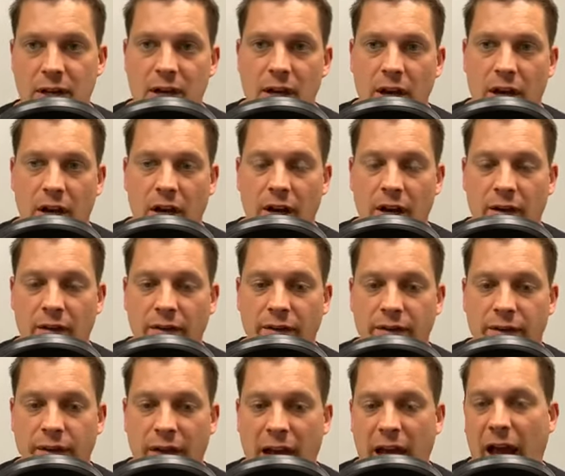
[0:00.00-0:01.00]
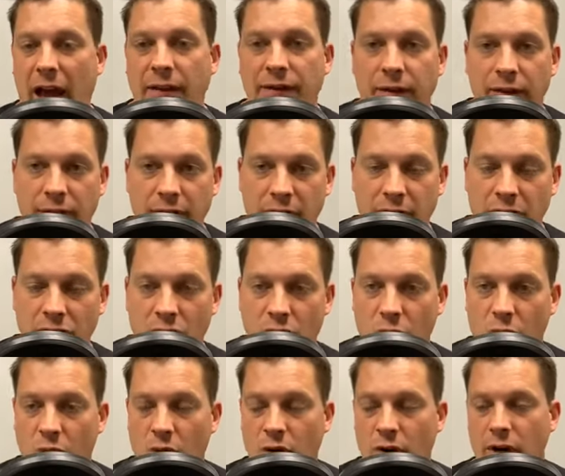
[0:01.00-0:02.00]
of half of it,
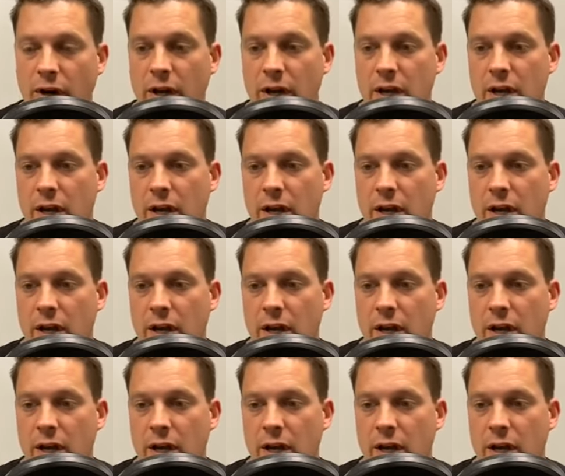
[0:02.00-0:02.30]
or